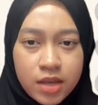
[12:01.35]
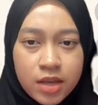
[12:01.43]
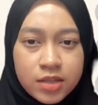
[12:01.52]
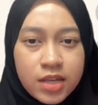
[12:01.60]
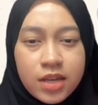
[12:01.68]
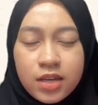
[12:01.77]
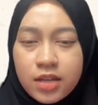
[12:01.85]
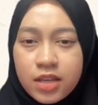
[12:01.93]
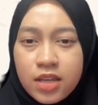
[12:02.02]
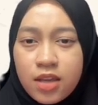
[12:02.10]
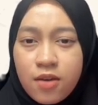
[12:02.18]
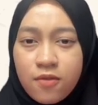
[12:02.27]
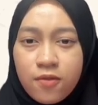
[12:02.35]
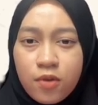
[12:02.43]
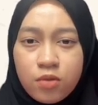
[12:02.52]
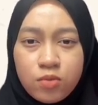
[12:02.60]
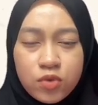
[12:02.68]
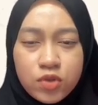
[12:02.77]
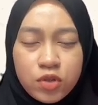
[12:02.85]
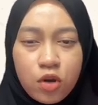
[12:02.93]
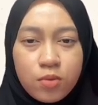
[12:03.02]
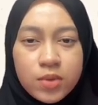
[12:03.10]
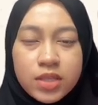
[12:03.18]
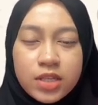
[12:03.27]
Secondly, four moons
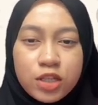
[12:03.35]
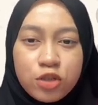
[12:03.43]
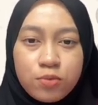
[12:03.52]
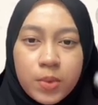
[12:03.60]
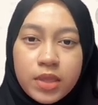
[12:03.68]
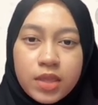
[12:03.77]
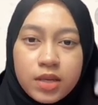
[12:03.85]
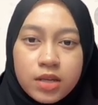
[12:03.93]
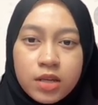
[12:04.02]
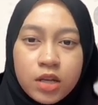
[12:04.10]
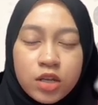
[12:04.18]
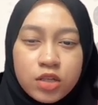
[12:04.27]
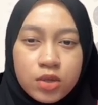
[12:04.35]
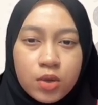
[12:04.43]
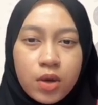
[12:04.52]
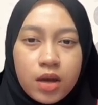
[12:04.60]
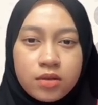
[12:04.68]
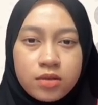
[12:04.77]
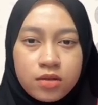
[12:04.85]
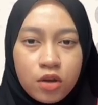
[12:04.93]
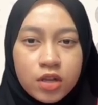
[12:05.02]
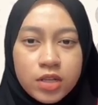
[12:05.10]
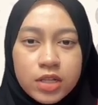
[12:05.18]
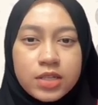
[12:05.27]
orbiting Jupiter, so earth
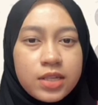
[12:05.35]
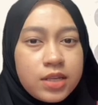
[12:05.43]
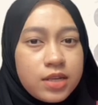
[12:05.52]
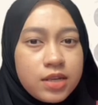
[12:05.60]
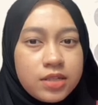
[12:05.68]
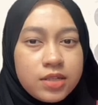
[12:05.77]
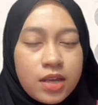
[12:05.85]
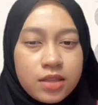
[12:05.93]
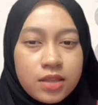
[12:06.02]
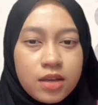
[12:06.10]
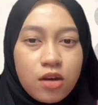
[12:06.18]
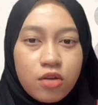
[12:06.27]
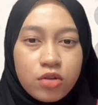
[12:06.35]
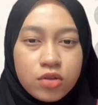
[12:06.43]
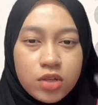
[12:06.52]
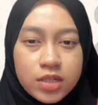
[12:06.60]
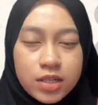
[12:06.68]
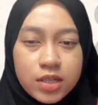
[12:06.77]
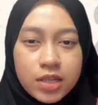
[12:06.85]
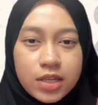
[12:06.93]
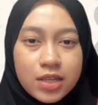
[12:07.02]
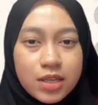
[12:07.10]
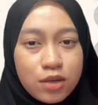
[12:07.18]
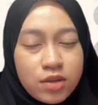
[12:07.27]
not the single center of rotation
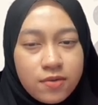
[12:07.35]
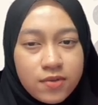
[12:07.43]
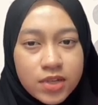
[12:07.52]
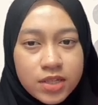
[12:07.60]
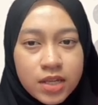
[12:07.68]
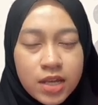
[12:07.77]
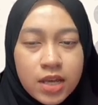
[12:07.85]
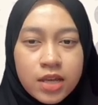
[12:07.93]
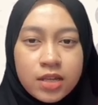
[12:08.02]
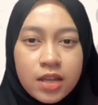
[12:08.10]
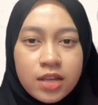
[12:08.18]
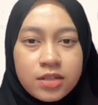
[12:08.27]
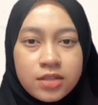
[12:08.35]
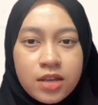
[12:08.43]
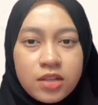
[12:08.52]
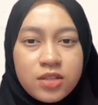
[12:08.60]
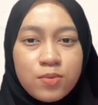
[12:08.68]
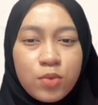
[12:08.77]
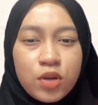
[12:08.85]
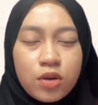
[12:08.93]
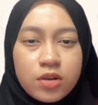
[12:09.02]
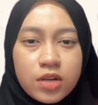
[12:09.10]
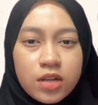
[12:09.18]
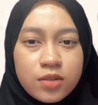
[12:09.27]
in the universe. Next, sunspot
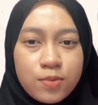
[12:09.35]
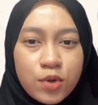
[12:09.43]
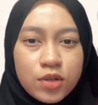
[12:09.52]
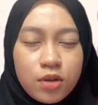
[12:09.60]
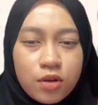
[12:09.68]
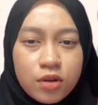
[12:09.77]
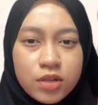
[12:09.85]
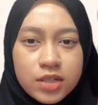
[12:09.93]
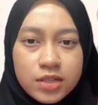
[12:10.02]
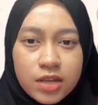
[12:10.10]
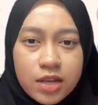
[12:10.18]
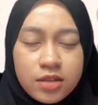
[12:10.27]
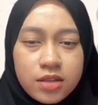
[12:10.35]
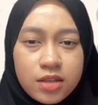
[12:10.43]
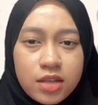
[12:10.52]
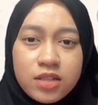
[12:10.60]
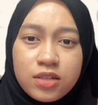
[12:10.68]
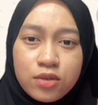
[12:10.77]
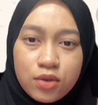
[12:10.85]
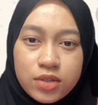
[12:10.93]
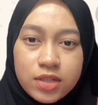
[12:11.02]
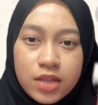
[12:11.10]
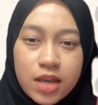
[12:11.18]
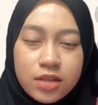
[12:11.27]
or dark spot on the sun. This shows
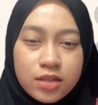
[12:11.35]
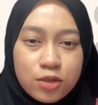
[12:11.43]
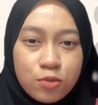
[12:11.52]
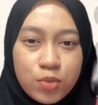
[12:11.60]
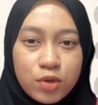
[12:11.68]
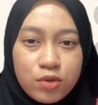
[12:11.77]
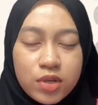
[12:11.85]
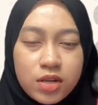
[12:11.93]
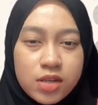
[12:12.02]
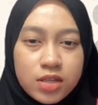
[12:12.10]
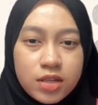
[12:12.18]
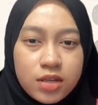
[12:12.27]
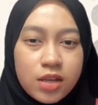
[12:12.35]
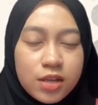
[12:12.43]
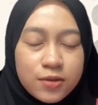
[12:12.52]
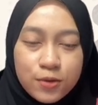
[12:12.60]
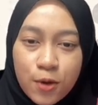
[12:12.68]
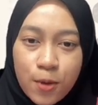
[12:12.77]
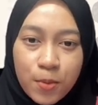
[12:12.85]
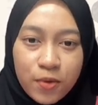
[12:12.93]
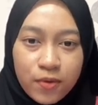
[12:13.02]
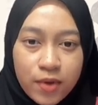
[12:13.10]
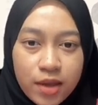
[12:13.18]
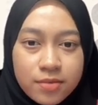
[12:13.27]
that the superlunar region is not
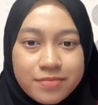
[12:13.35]
perfect.